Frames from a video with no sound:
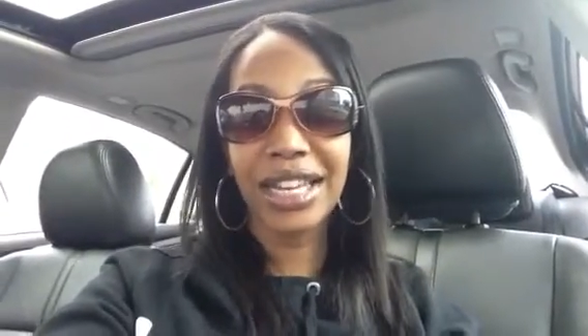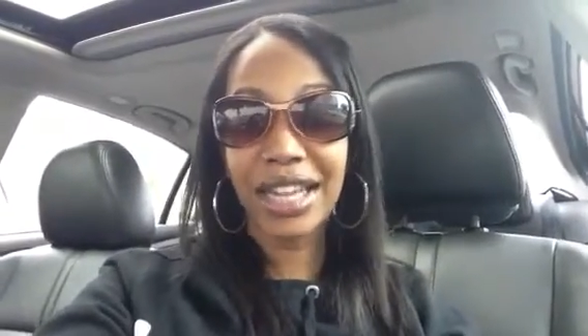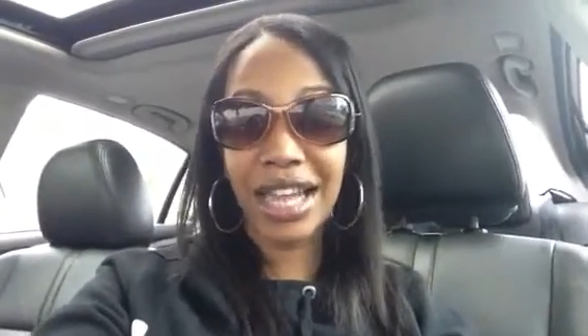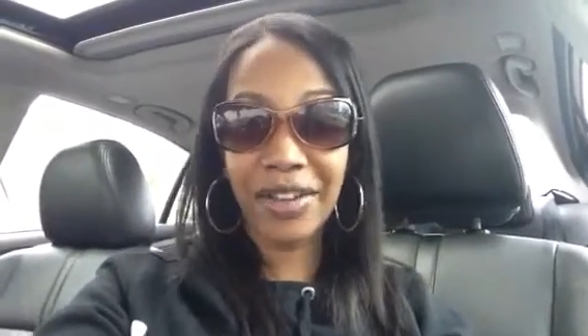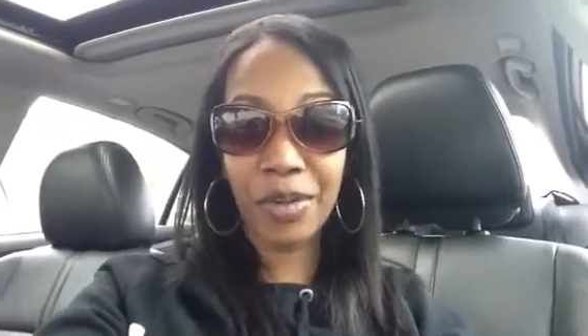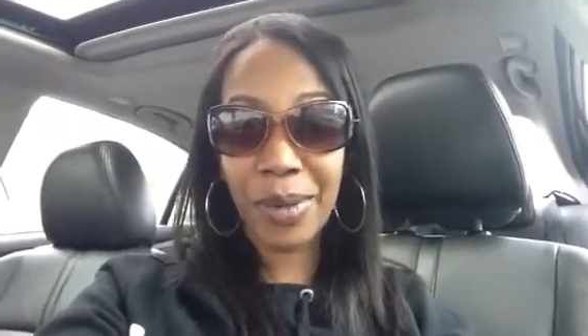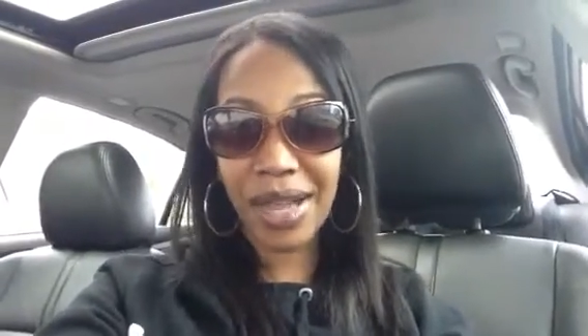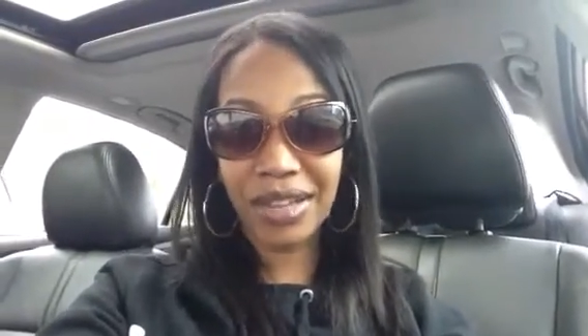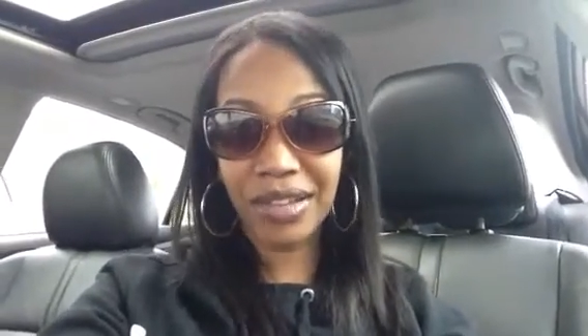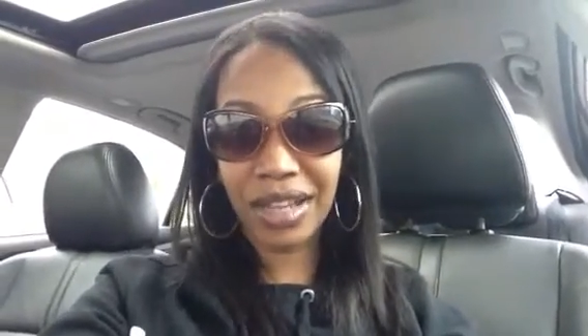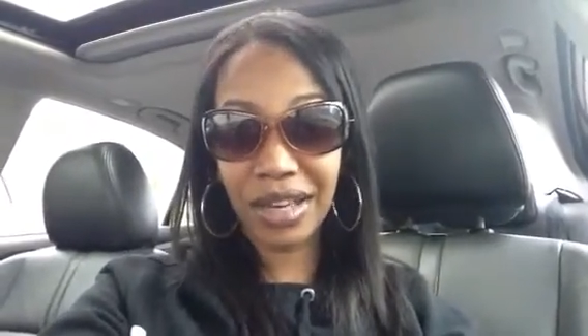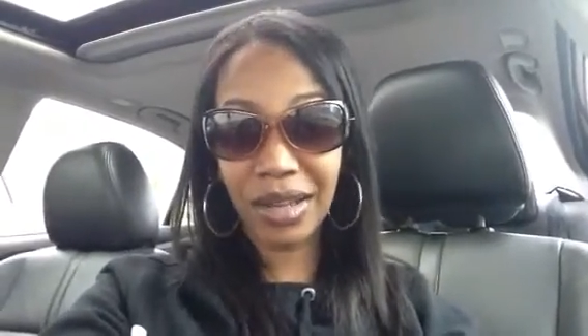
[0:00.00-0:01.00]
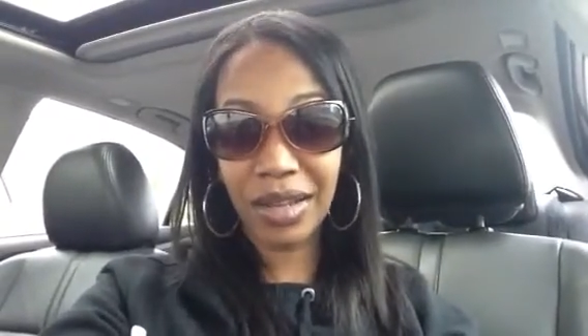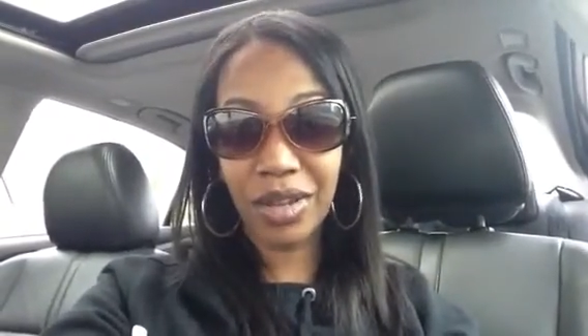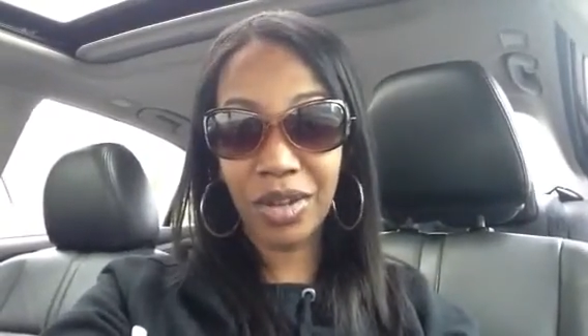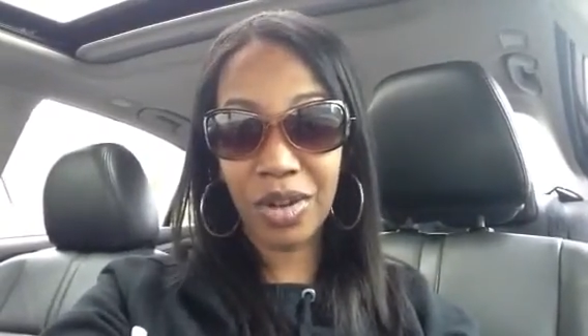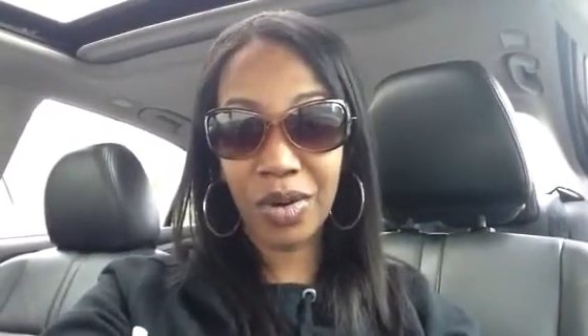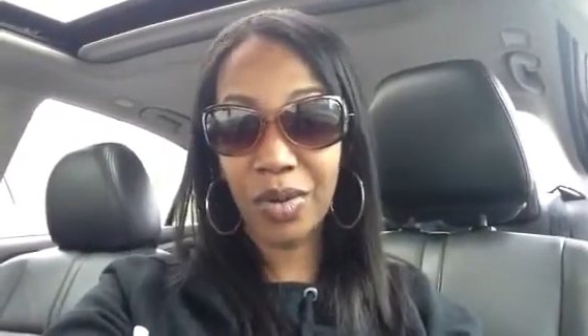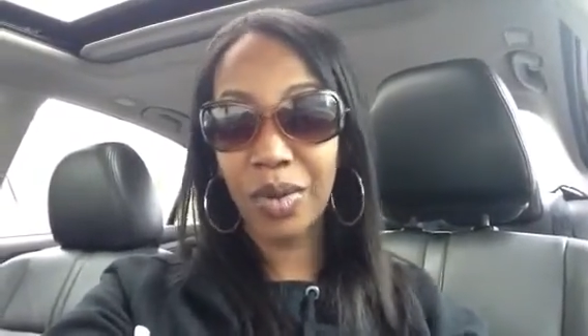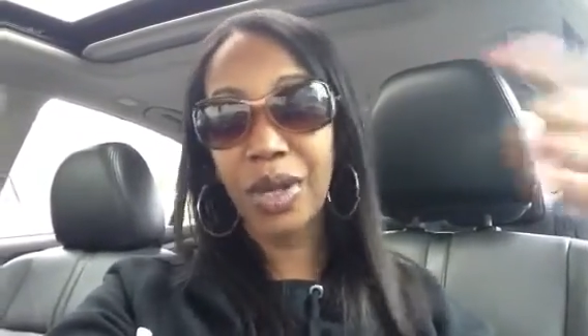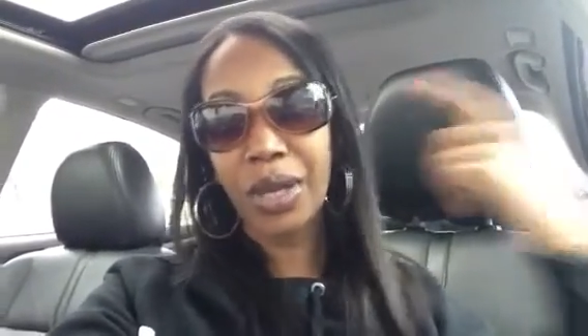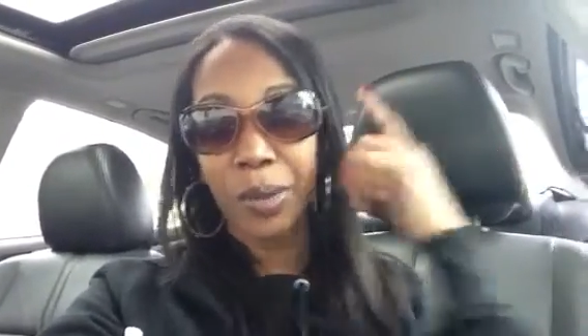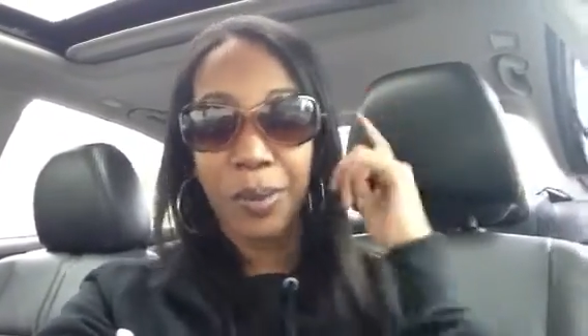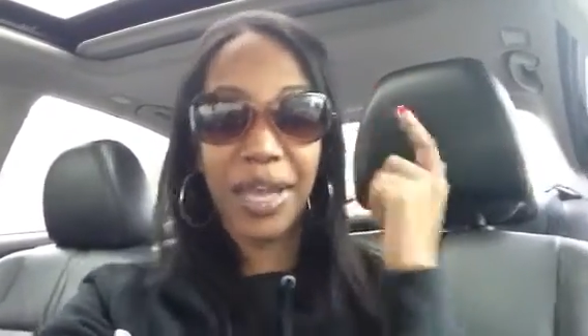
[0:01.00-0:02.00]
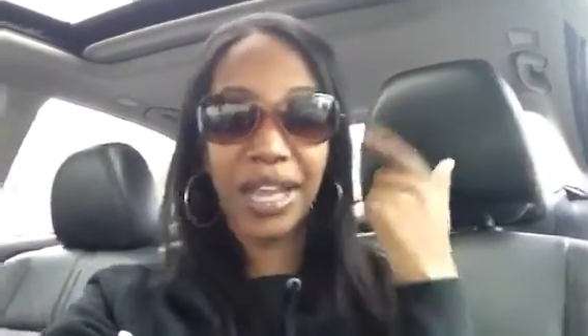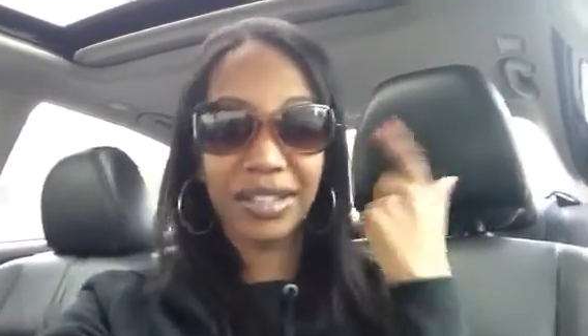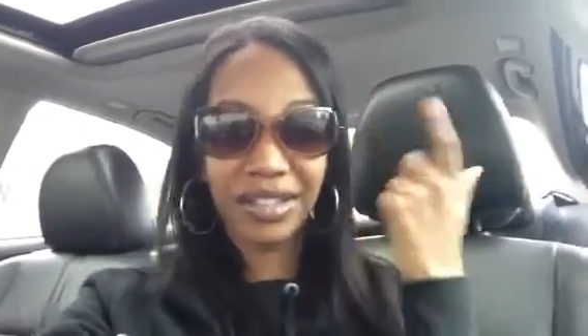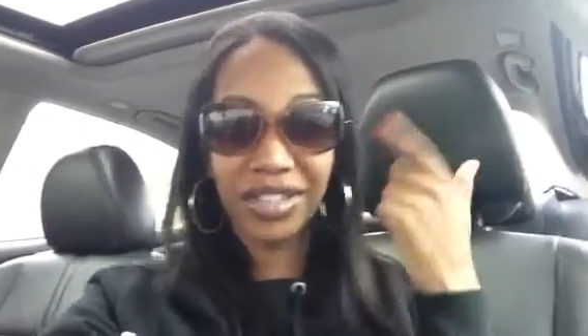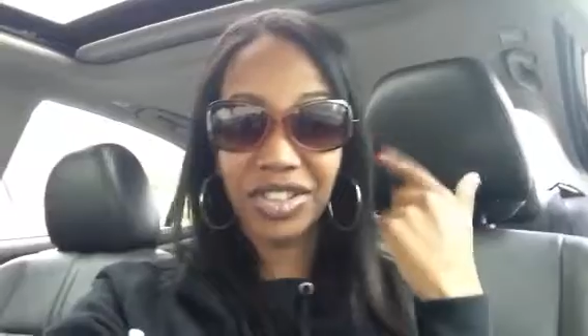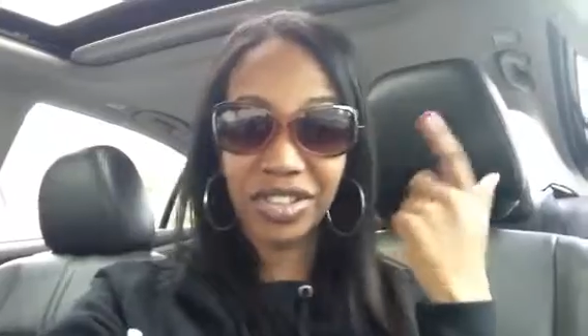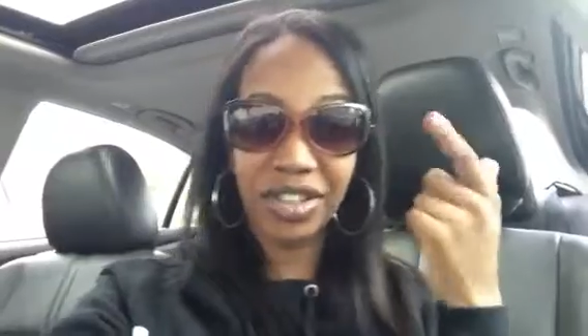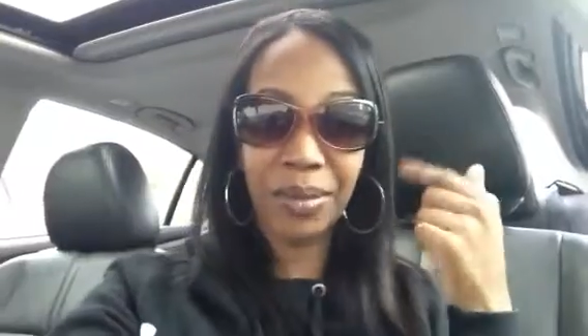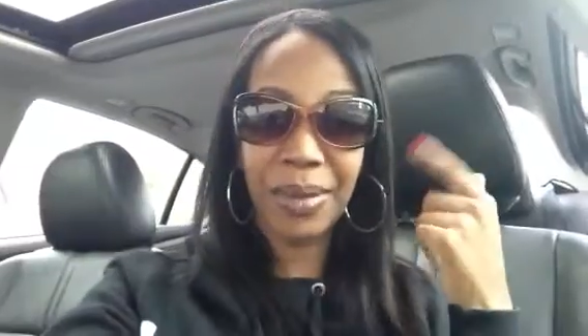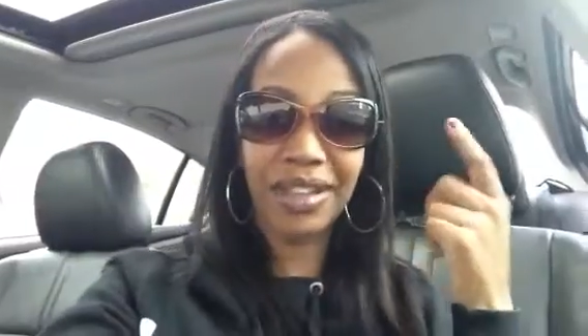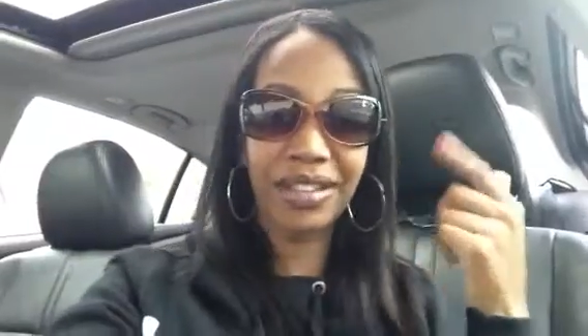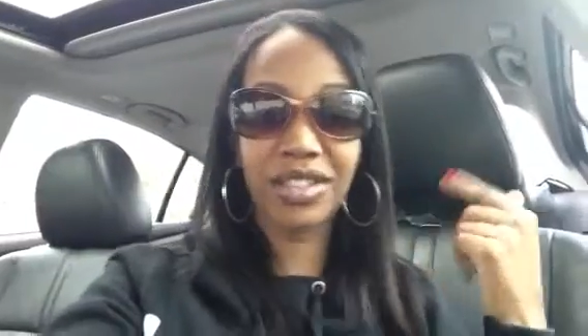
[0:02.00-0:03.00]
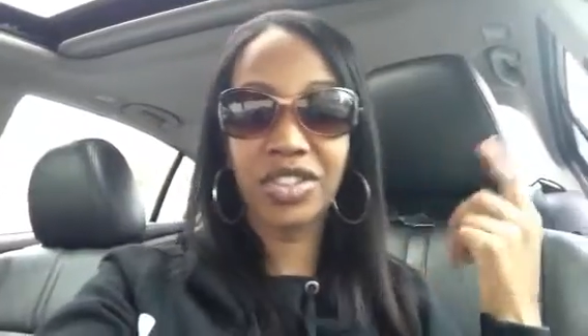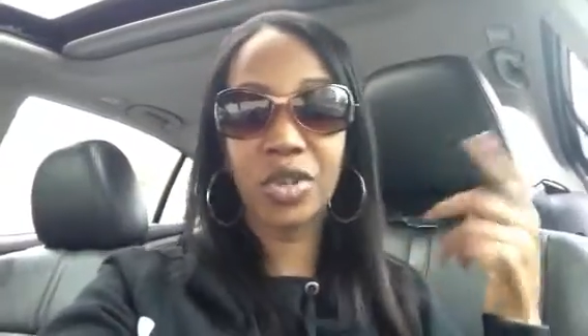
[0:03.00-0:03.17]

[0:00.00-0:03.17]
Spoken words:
not everybody's going to, you know, pay attention to the message.